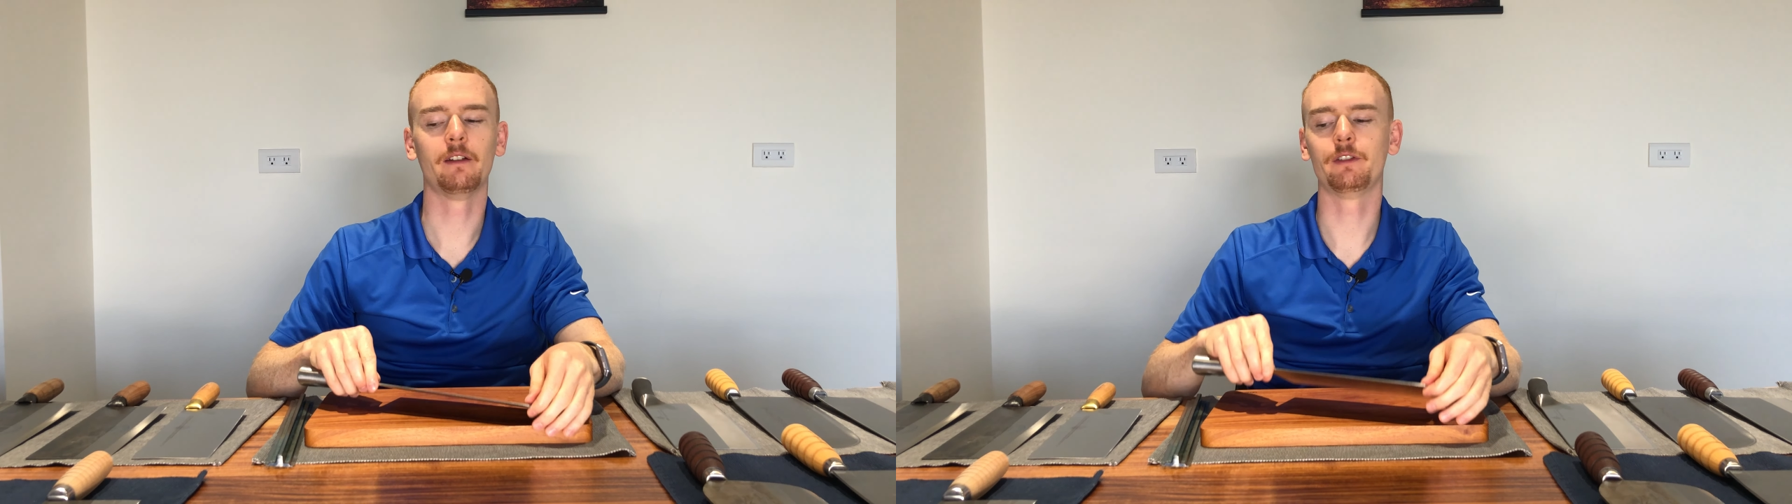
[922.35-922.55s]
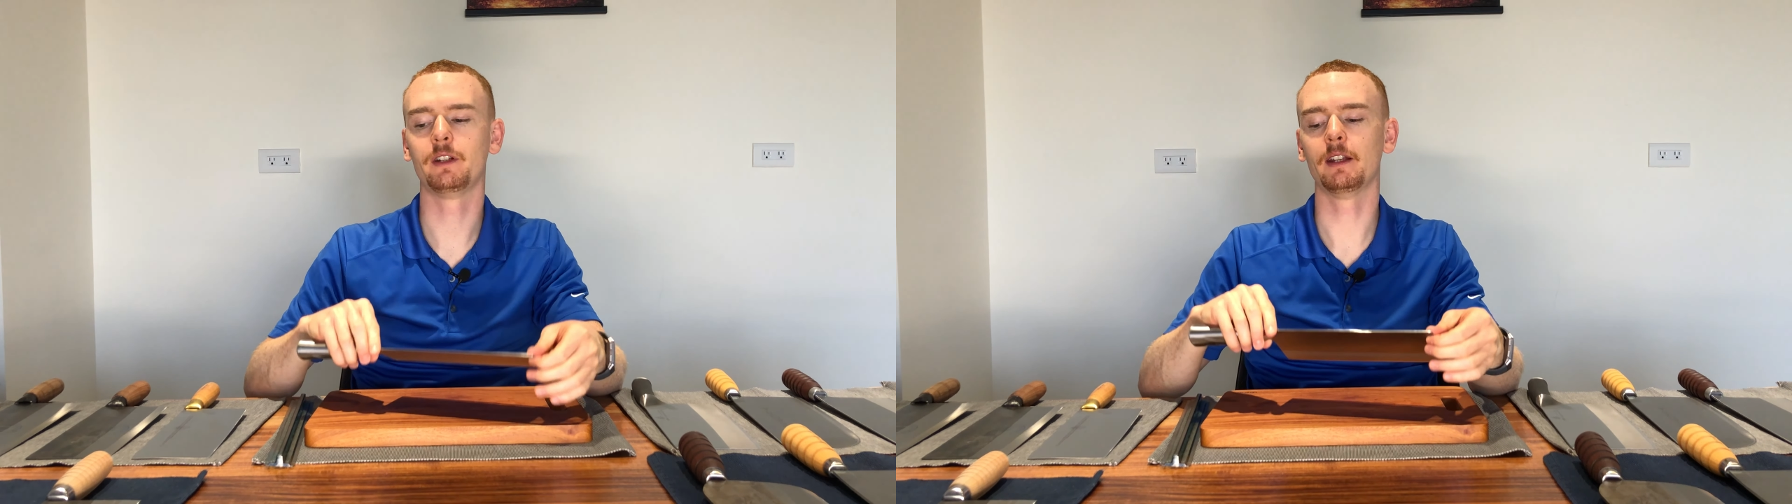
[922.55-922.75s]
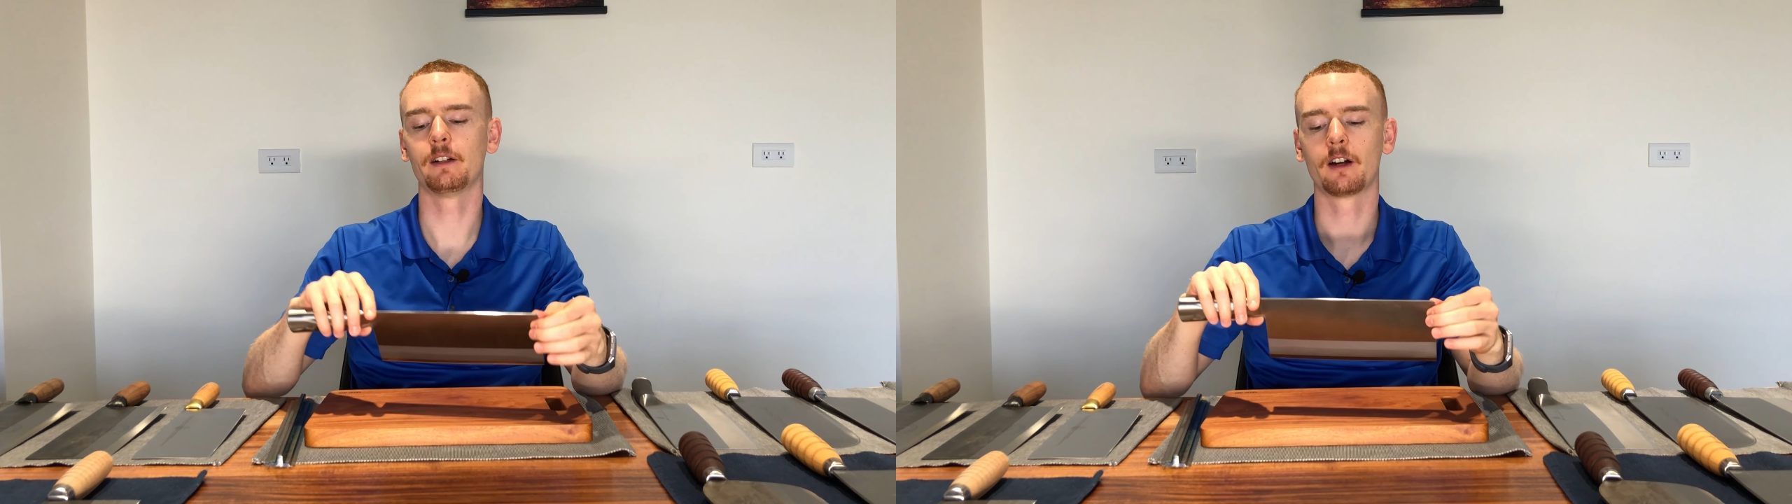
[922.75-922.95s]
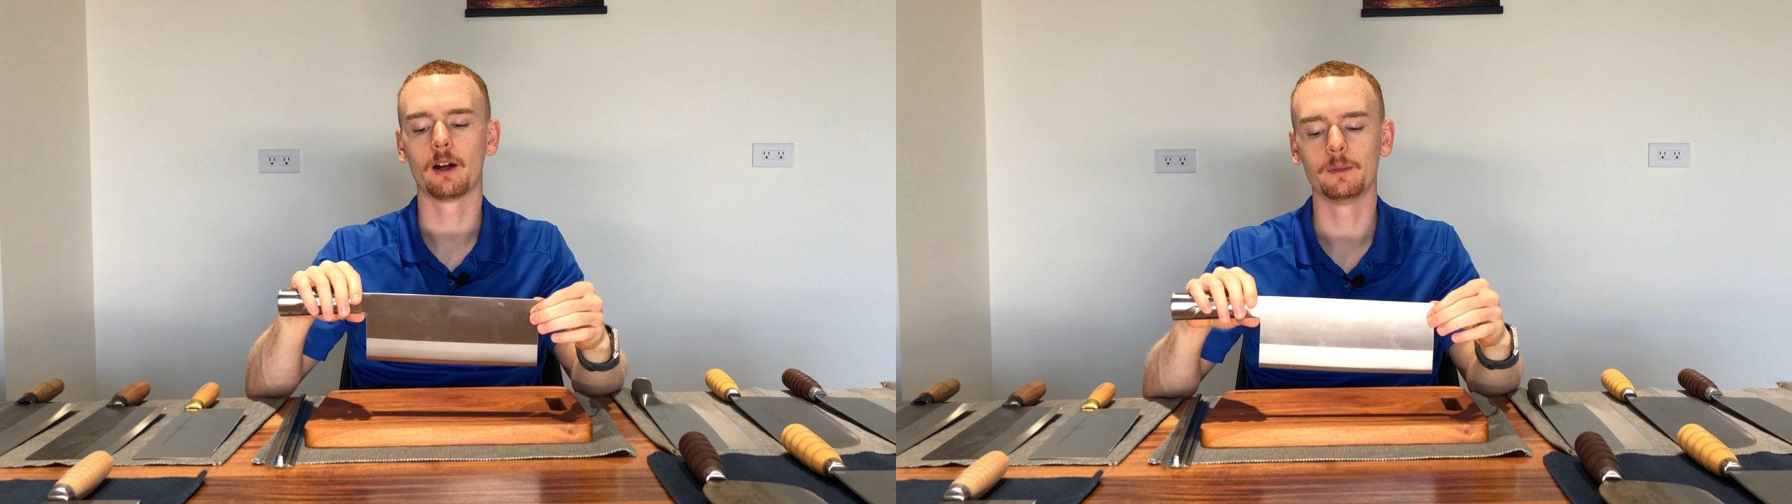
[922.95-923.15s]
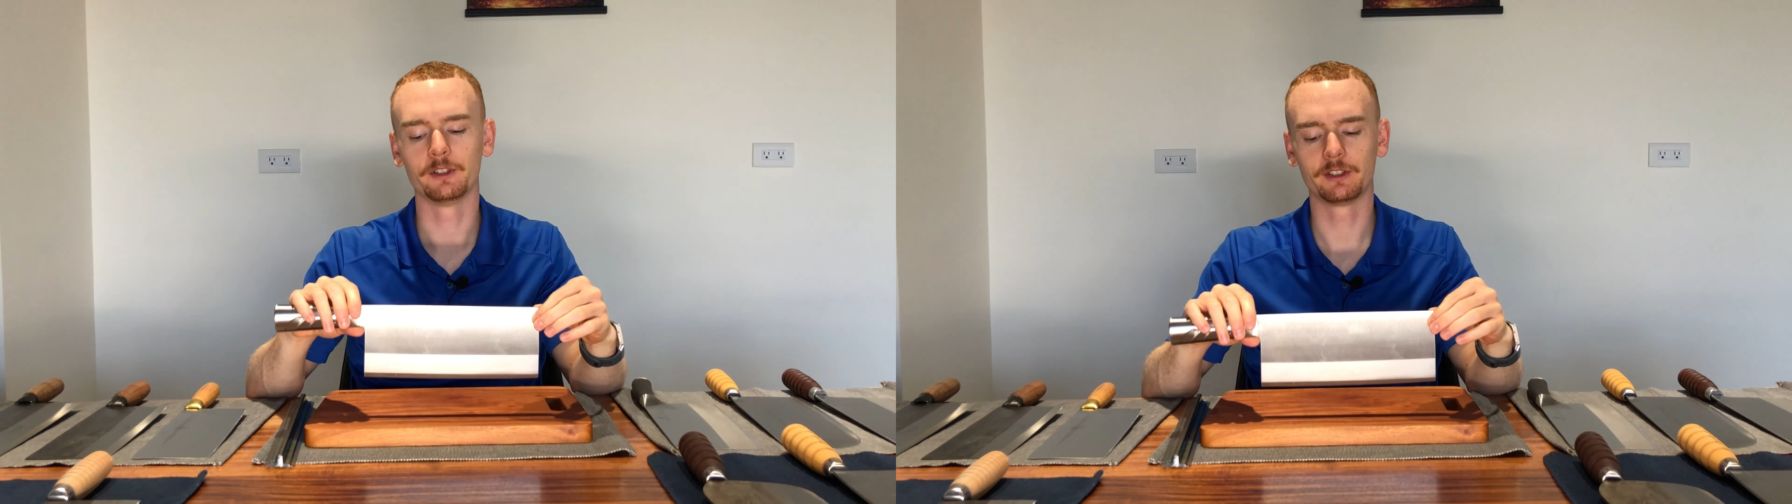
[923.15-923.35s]
if you get a
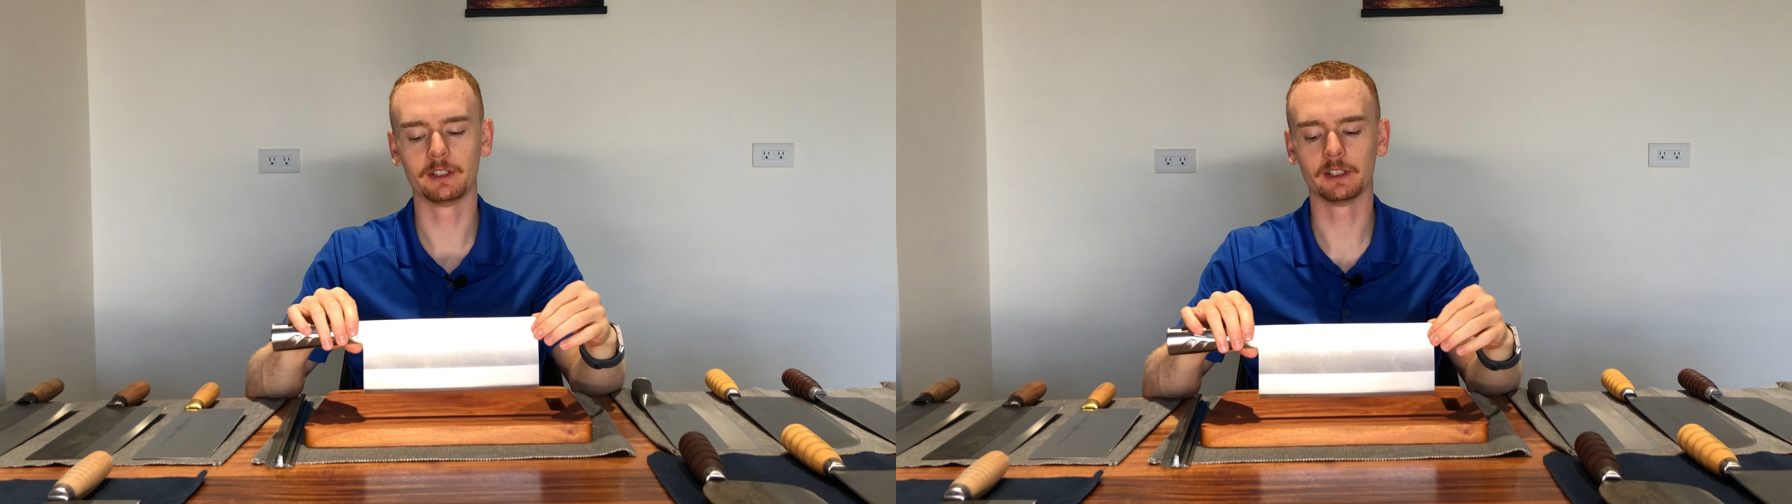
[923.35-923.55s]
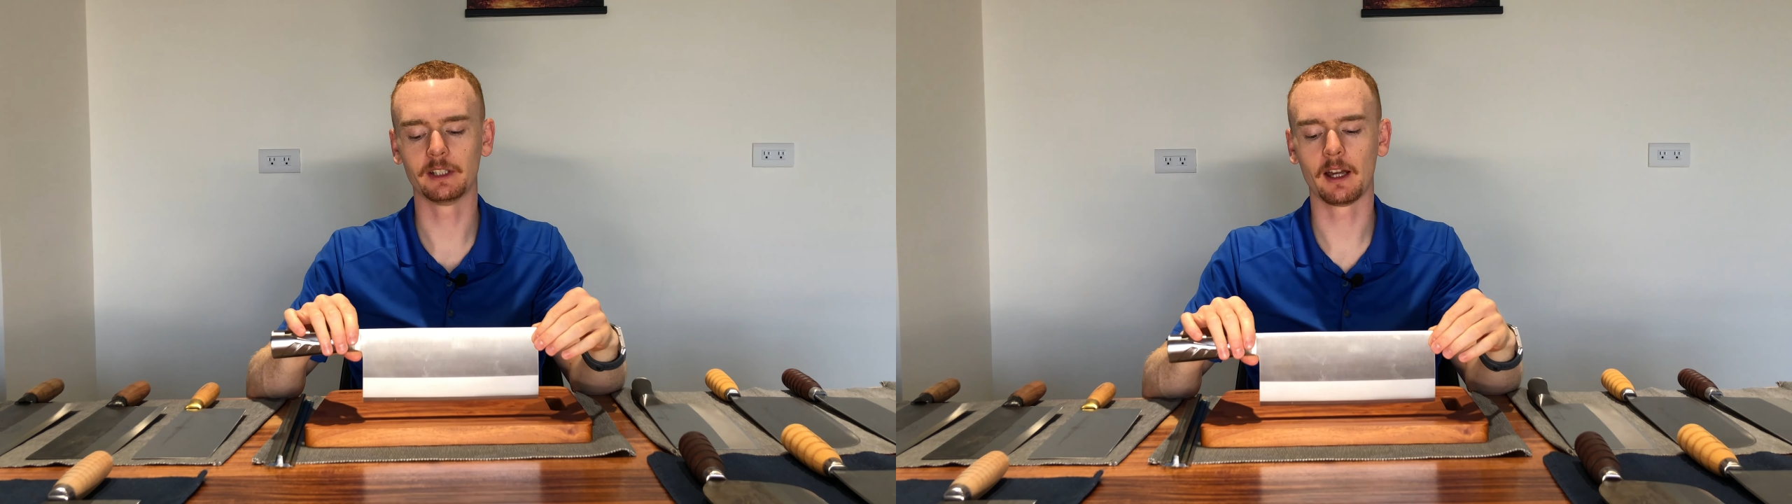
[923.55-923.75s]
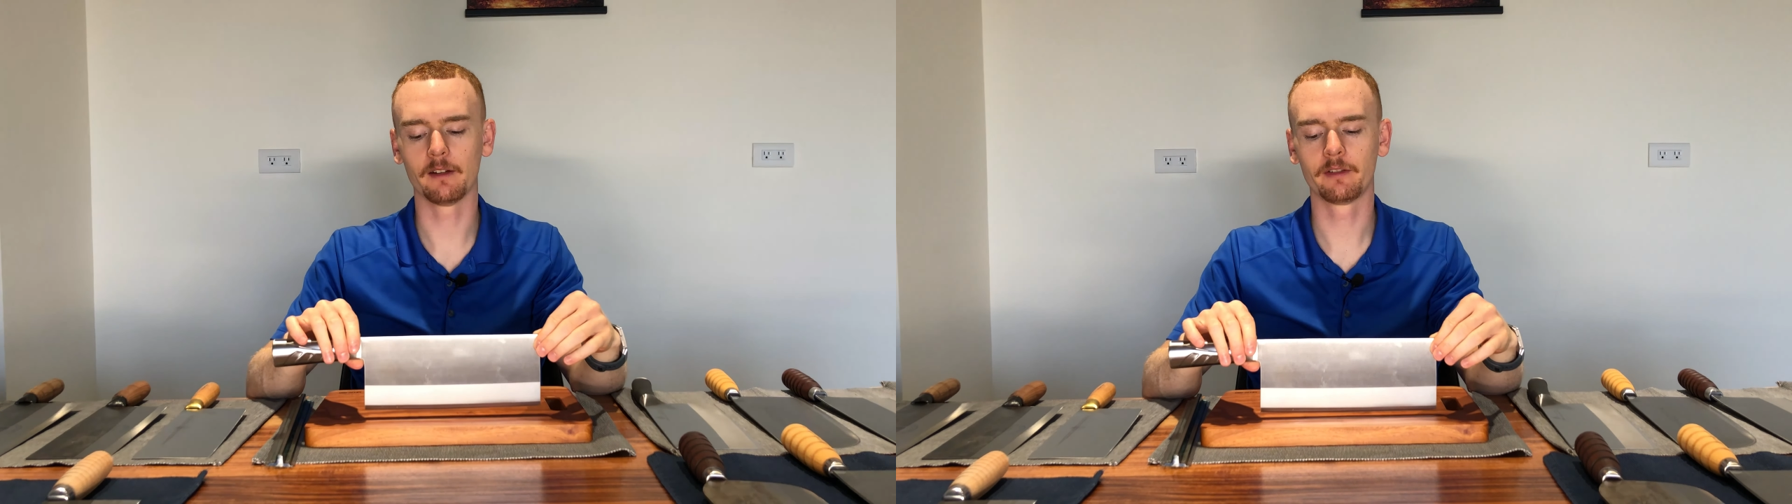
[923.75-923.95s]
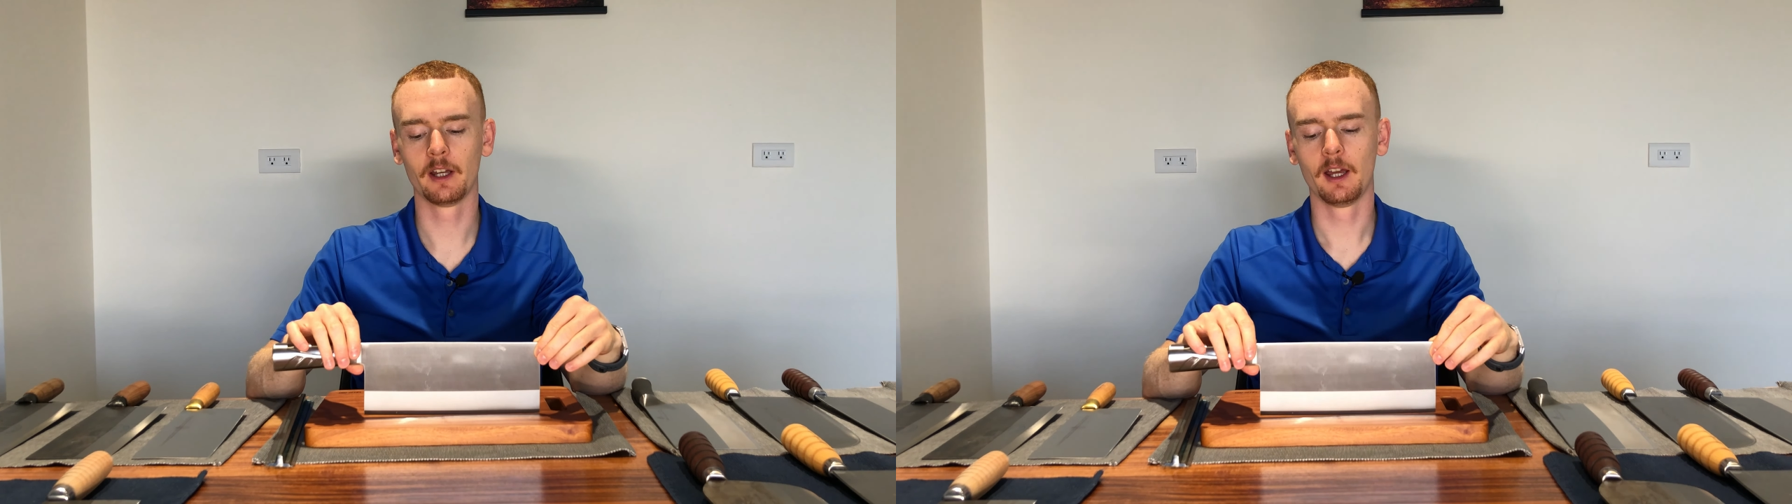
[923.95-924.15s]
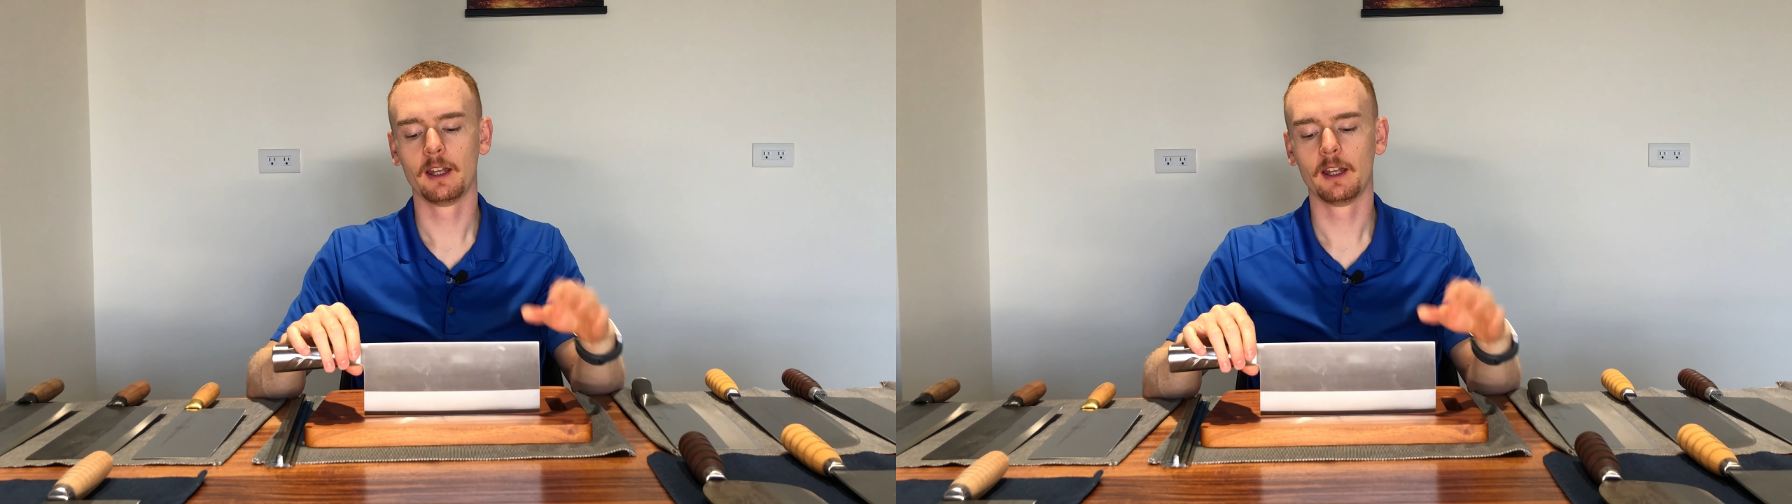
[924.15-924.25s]
carbon steel knife.